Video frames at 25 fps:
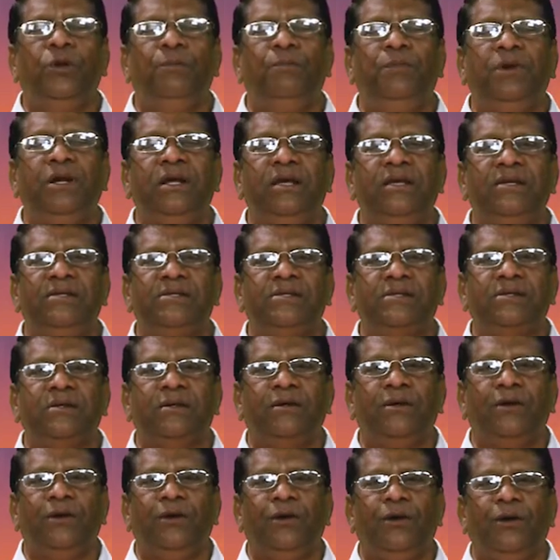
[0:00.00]
breeze,
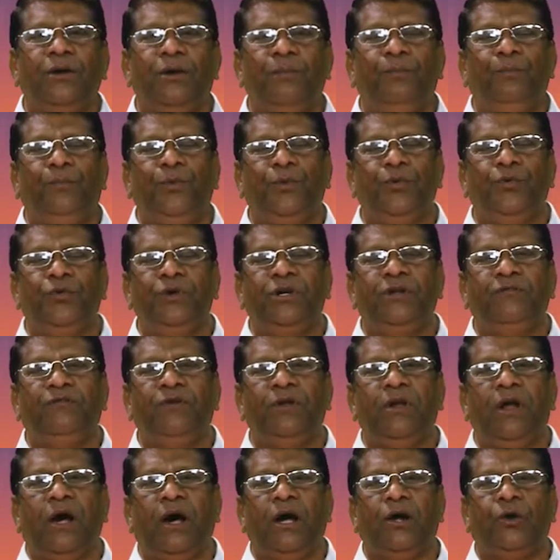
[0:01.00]

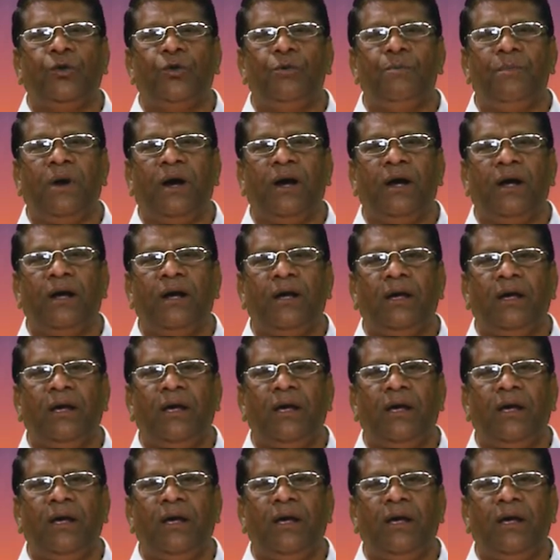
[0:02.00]
beautiful aroma.